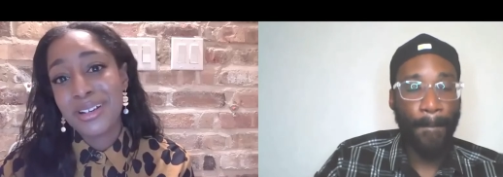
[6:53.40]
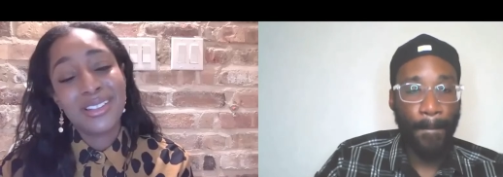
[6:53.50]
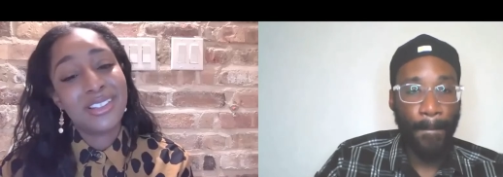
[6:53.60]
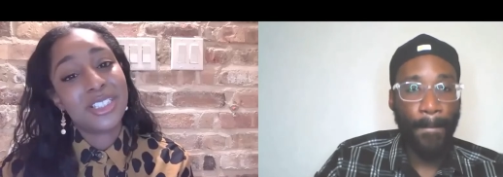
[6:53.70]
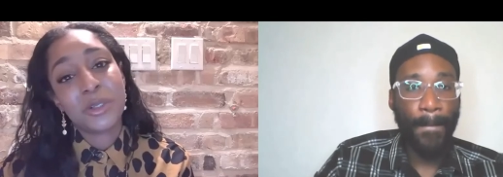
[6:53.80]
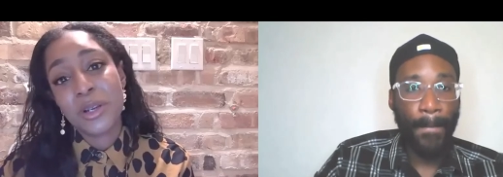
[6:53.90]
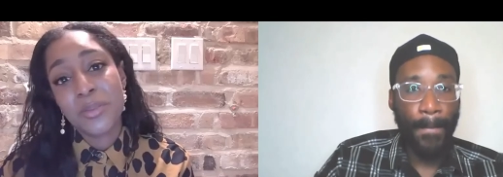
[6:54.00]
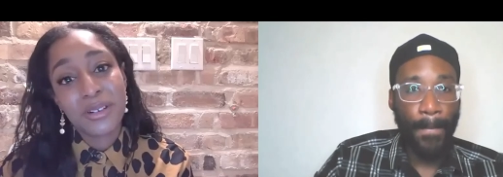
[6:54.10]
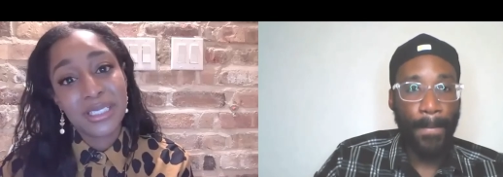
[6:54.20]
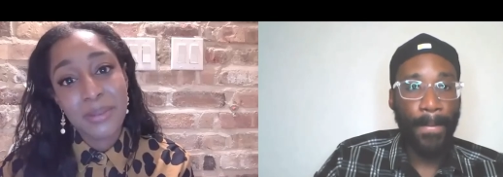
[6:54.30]
Speaker 1: in the short
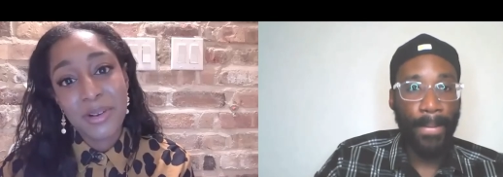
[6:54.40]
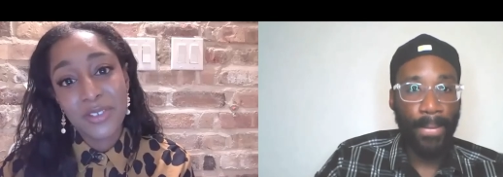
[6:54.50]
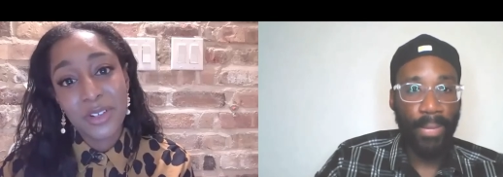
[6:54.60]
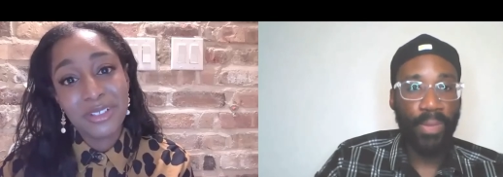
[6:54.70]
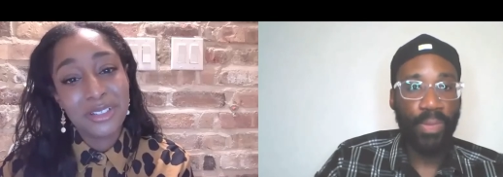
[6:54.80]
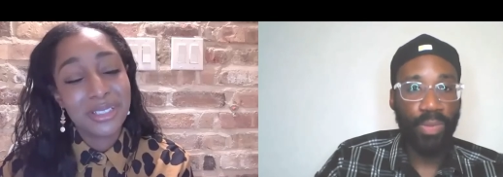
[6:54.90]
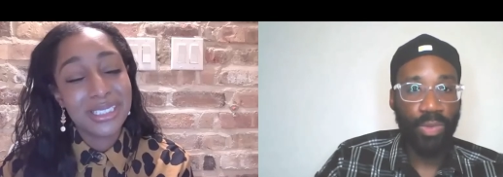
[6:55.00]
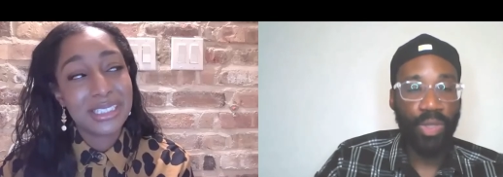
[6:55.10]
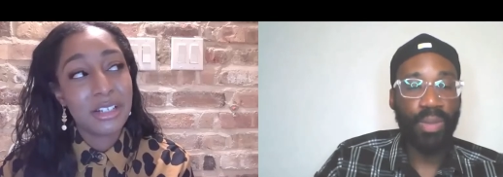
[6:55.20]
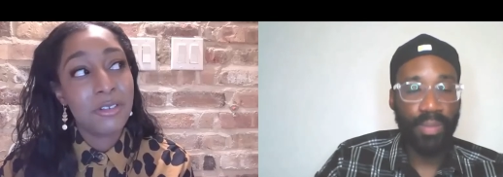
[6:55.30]
amount of time I've known you.
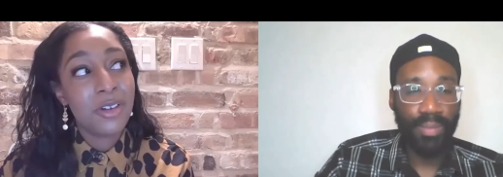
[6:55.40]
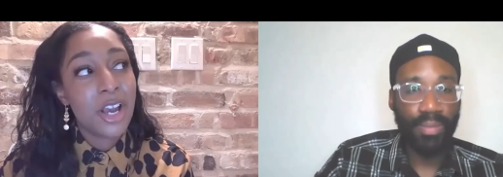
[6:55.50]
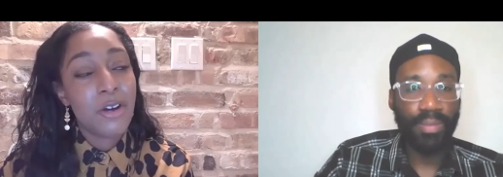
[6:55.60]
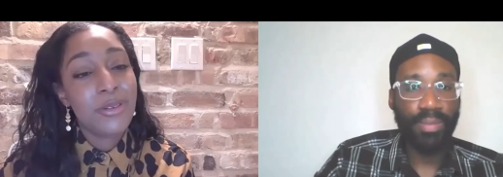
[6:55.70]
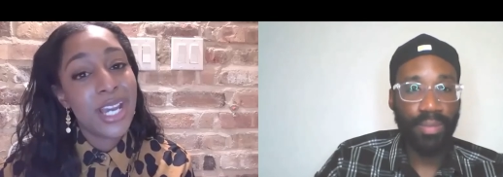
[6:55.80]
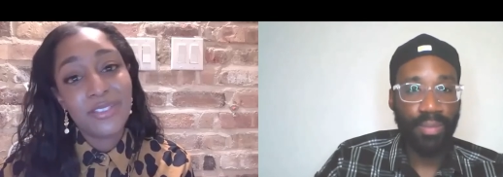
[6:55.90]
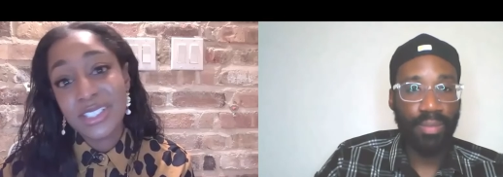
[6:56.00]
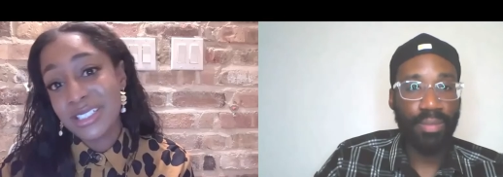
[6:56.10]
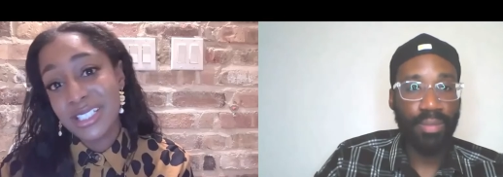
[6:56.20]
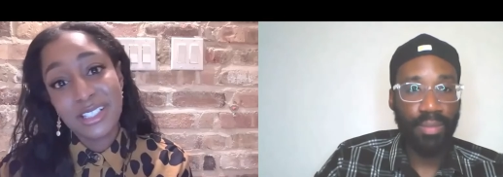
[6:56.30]
And so we have
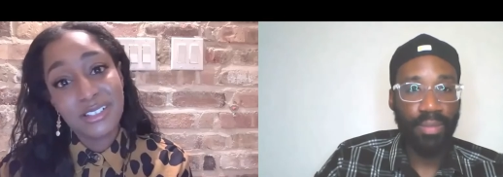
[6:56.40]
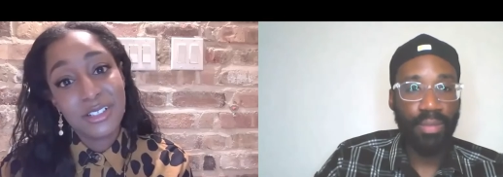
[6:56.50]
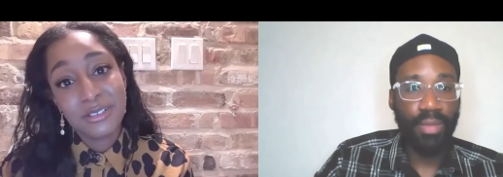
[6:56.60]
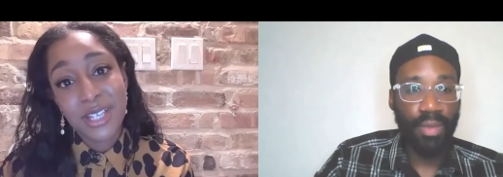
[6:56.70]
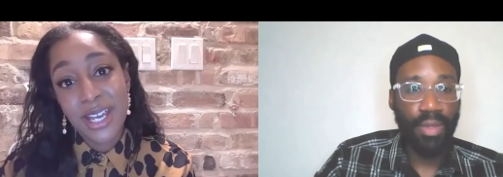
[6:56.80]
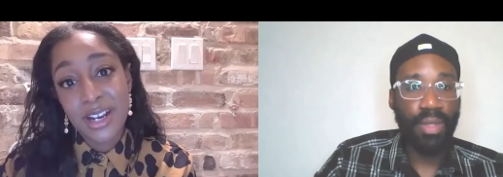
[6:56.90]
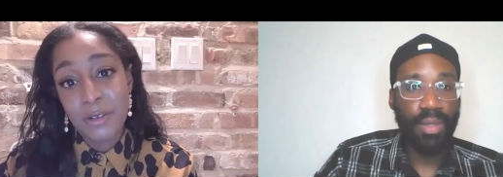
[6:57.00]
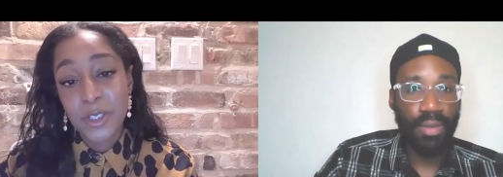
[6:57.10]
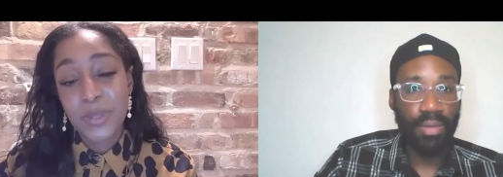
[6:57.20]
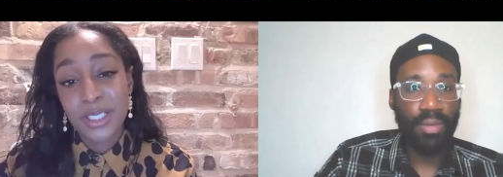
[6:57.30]
to continue to do that in
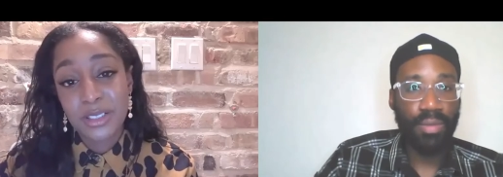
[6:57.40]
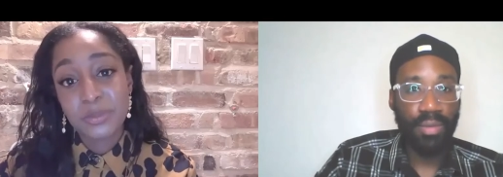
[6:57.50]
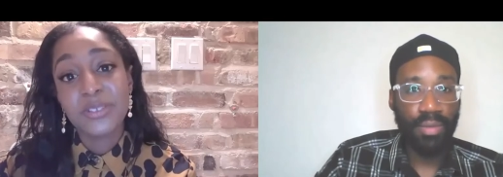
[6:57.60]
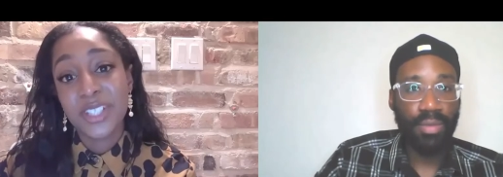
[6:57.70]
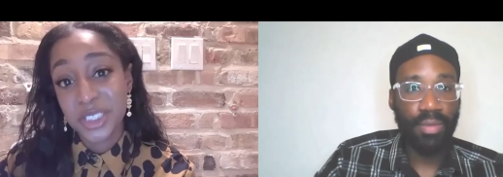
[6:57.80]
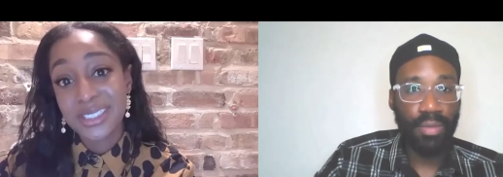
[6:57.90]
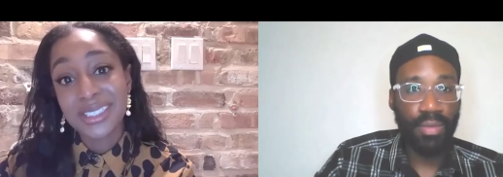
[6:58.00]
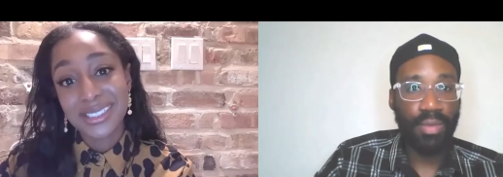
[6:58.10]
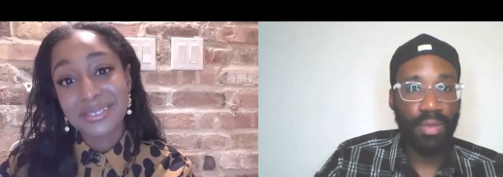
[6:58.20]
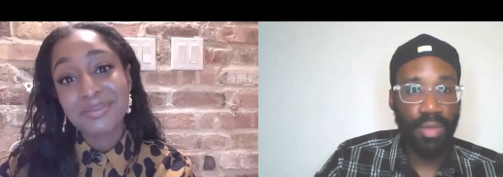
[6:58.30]
our respective
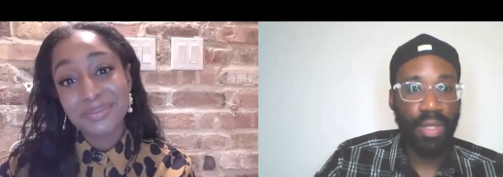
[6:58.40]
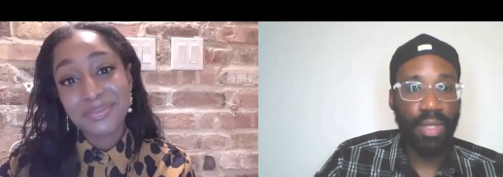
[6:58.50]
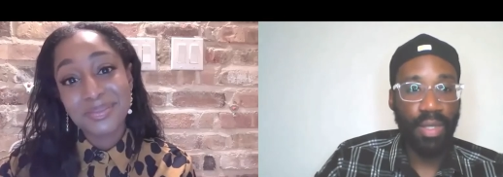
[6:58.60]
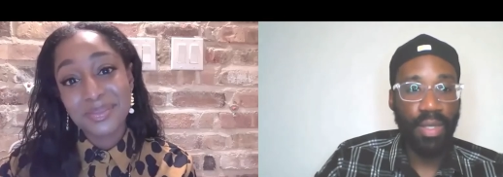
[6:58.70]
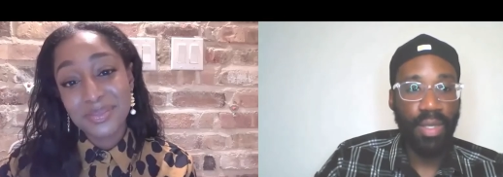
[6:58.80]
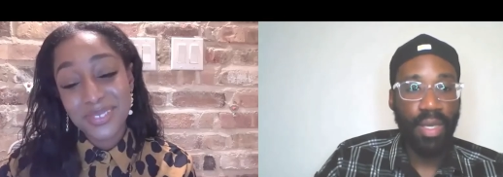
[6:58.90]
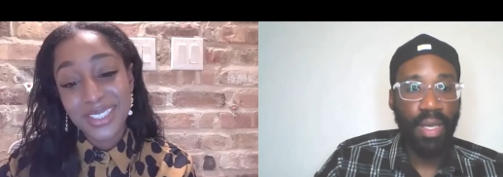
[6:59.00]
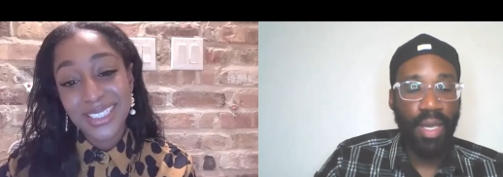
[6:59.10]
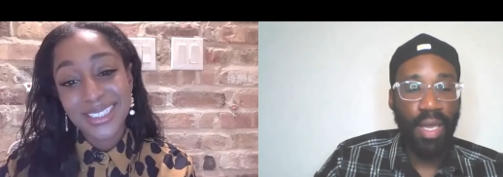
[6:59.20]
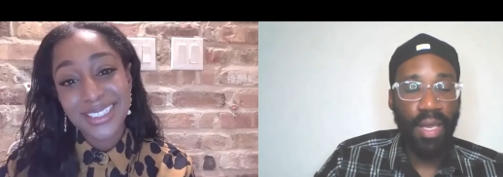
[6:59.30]
professions.
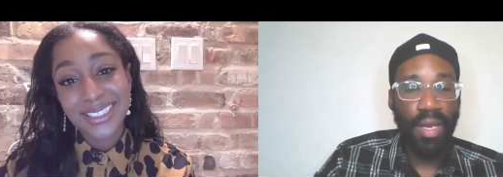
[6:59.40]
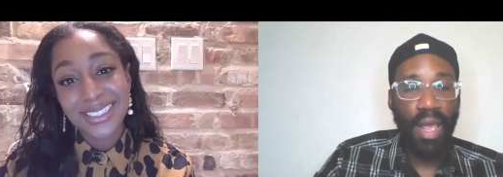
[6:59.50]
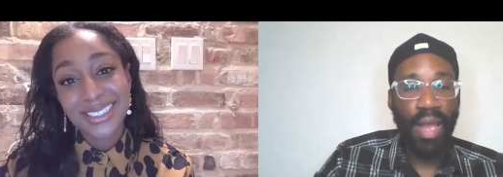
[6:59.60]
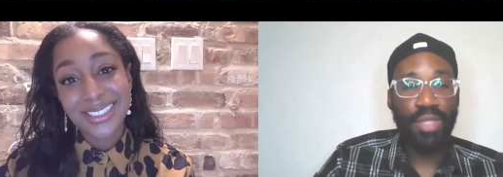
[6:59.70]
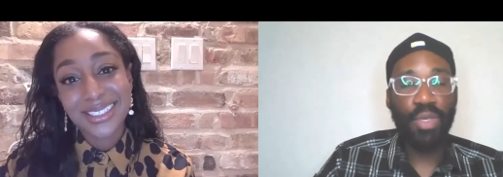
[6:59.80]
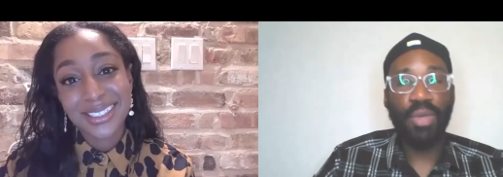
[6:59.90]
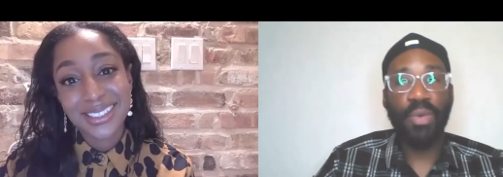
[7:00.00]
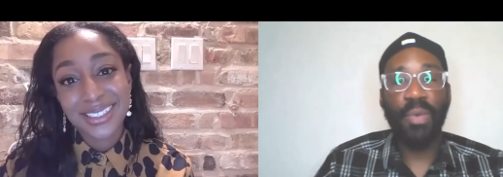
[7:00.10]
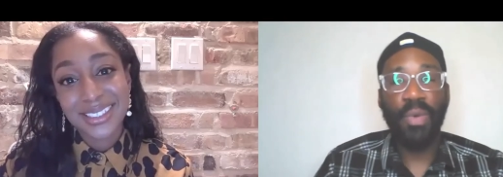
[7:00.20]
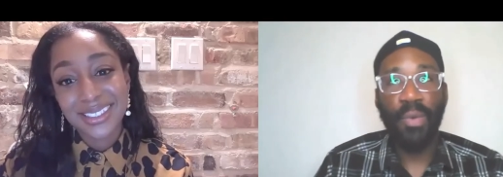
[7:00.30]
Speaker 2: And I just want
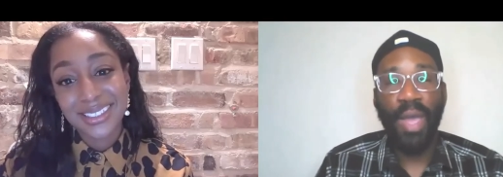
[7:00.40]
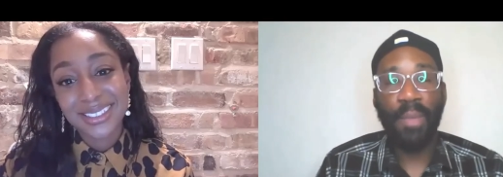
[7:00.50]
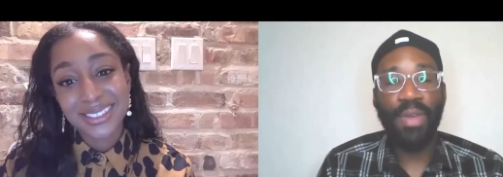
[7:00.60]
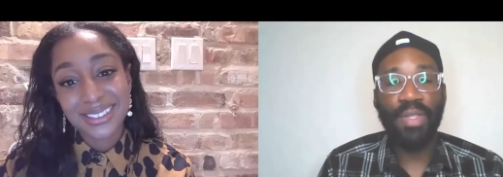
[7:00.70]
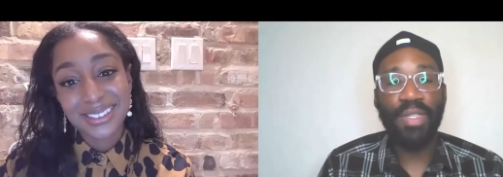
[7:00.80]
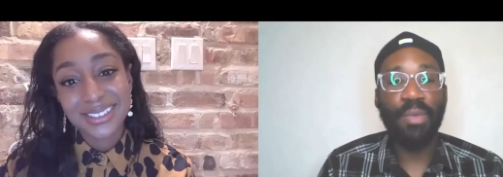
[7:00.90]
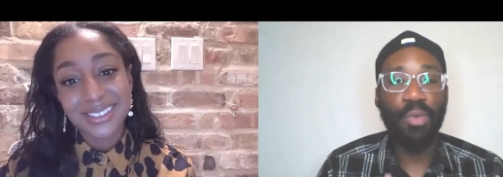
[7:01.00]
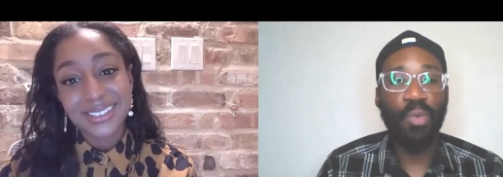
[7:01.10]
to wrap everything up with